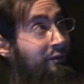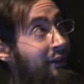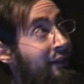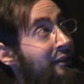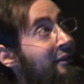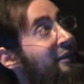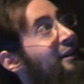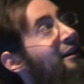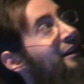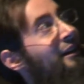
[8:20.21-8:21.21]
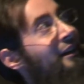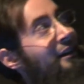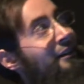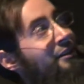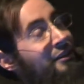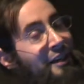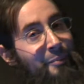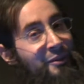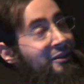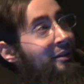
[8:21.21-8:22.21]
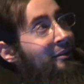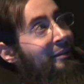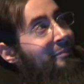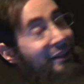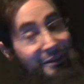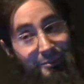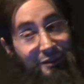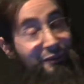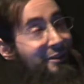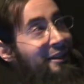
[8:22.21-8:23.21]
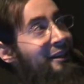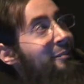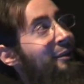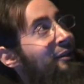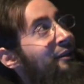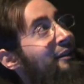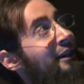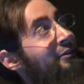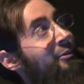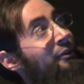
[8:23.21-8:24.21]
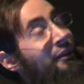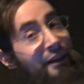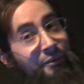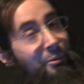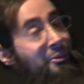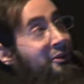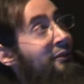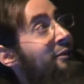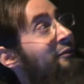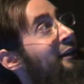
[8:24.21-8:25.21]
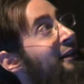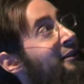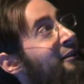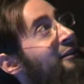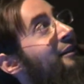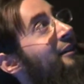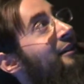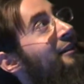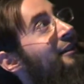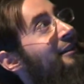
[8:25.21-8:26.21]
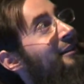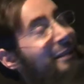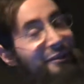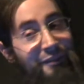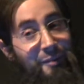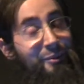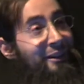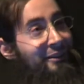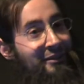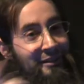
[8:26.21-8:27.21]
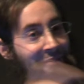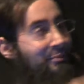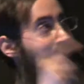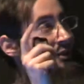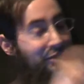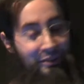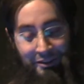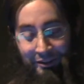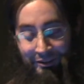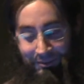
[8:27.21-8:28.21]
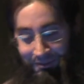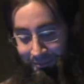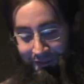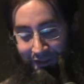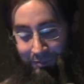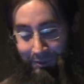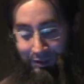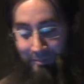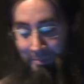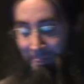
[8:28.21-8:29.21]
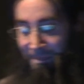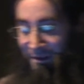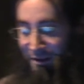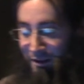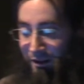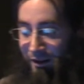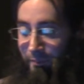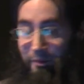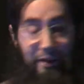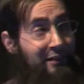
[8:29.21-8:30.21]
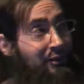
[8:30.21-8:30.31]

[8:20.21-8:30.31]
or dive in. And it just happened so that because it was the first day in the build, everyone thought everyone was on their own faction, and it made it fun to play because everyone was just shooting each other. It was my favorite bug. I guess